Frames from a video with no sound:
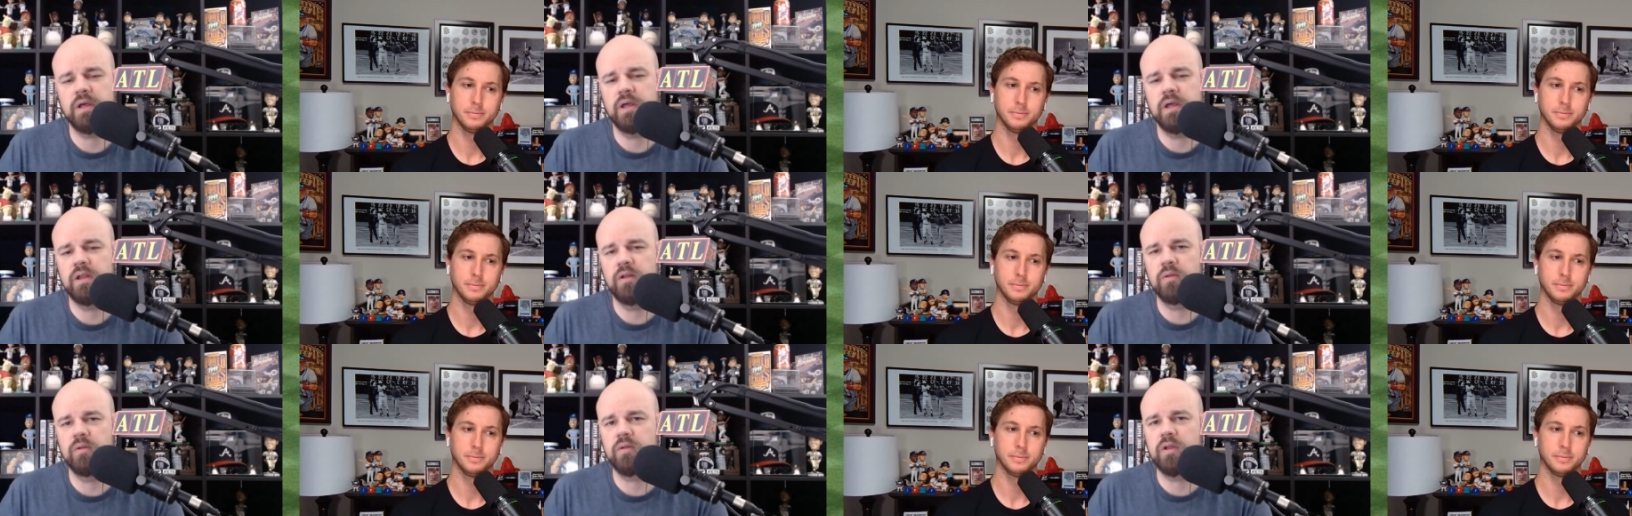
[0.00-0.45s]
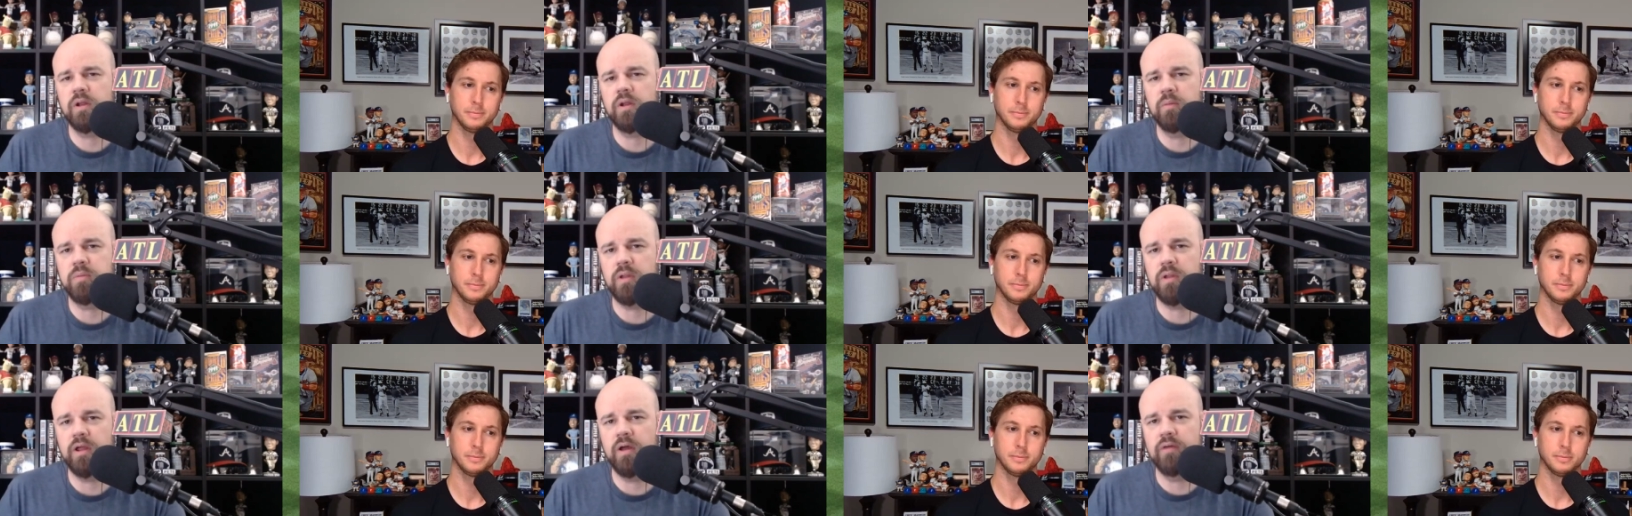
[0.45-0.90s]
Speaker 1: and to kind
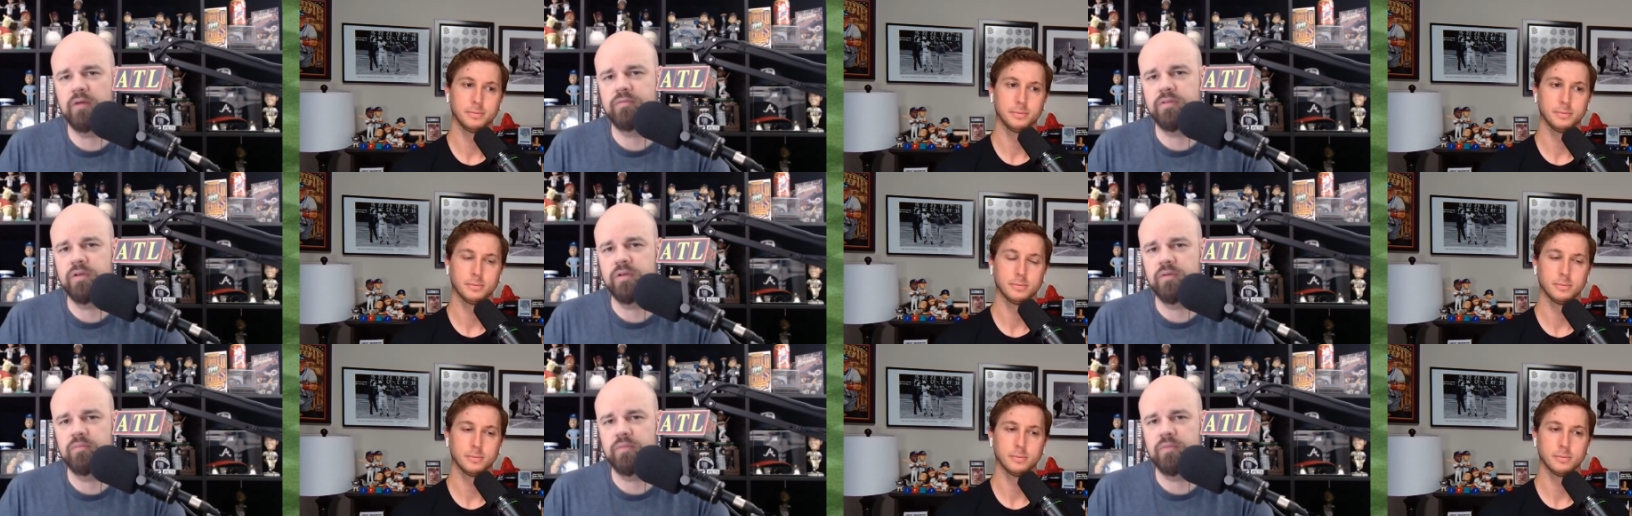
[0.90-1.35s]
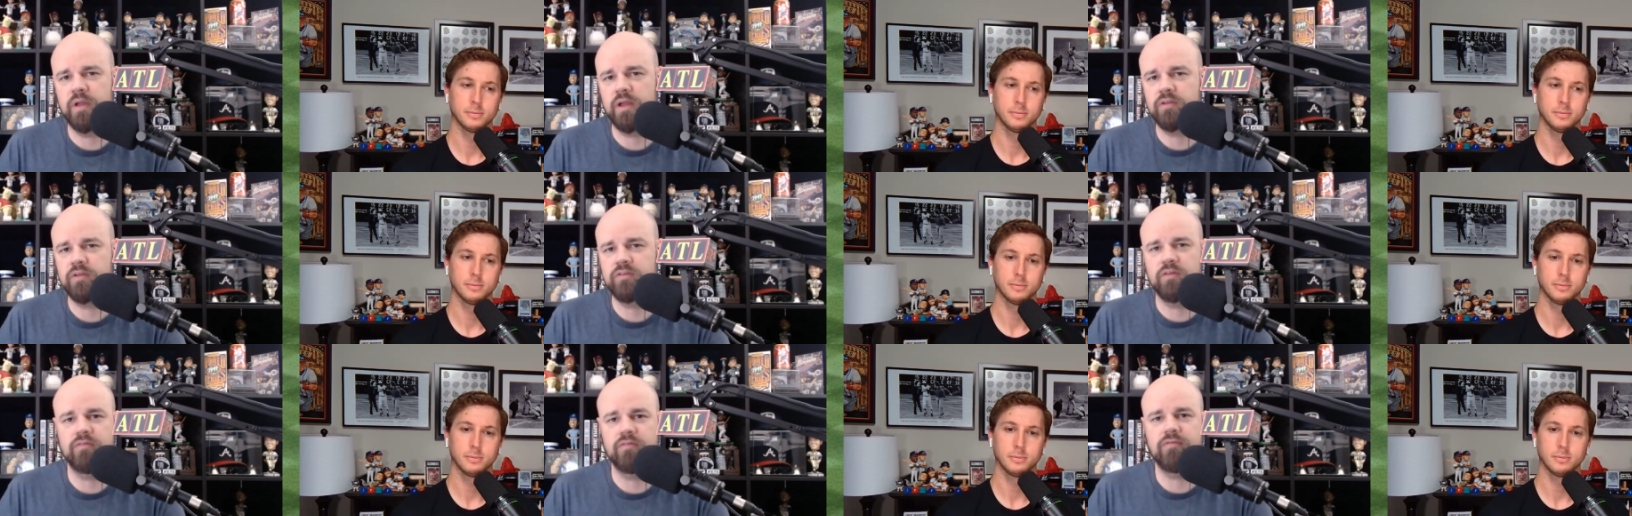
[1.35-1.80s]
of play off the, I
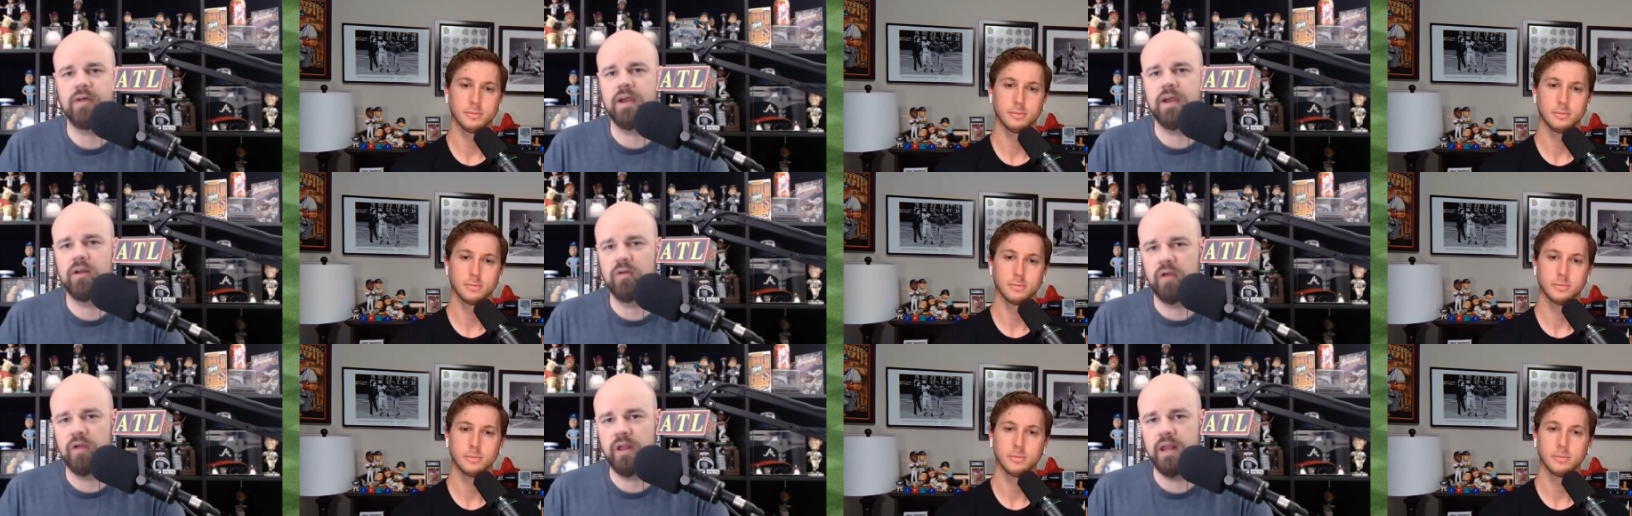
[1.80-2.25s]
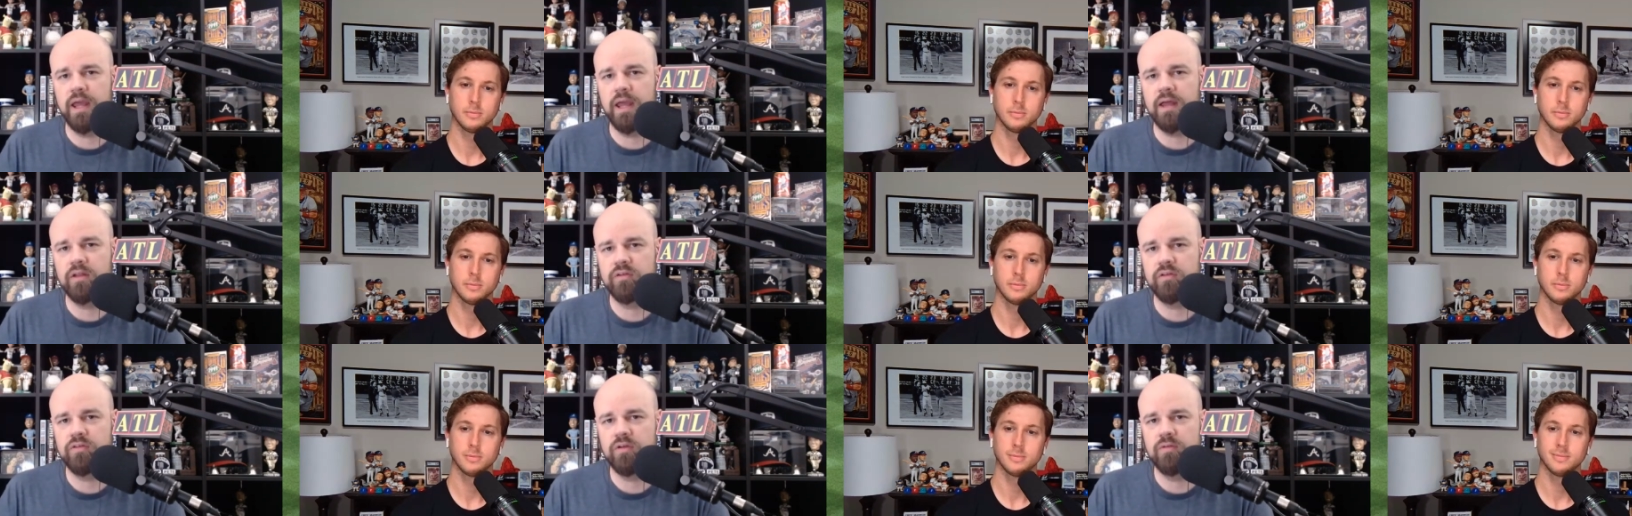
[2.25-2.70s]
guess, the fighter
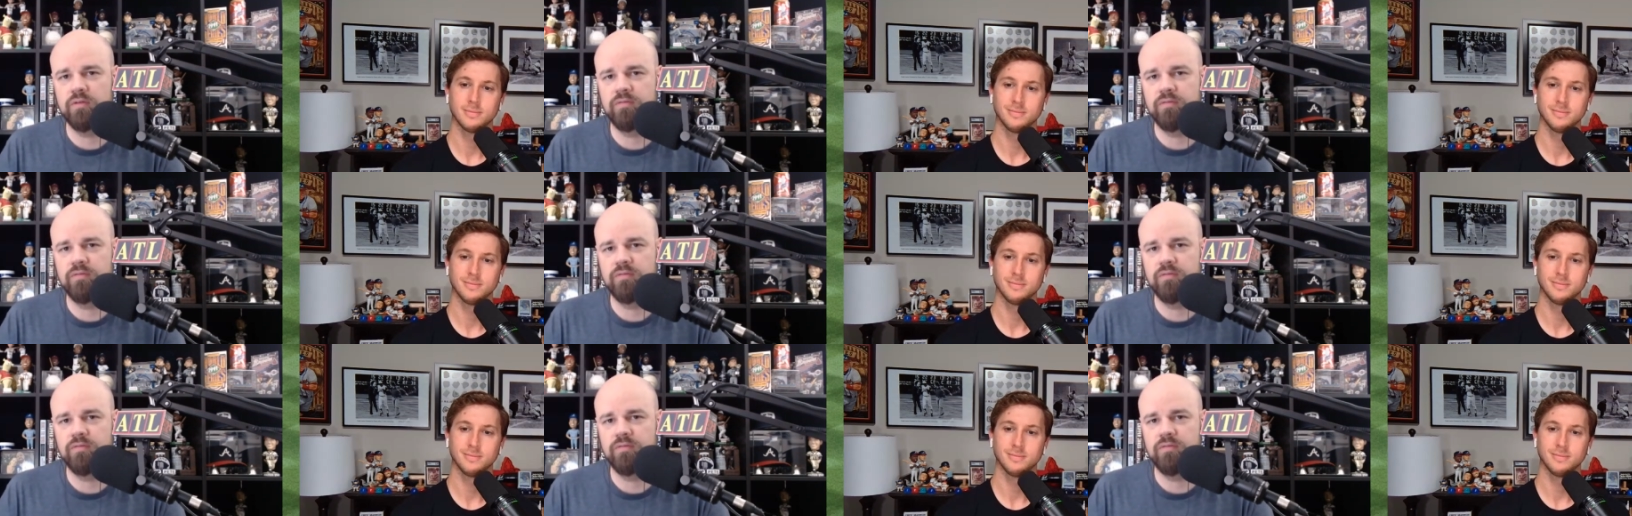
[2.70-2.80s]
analogy,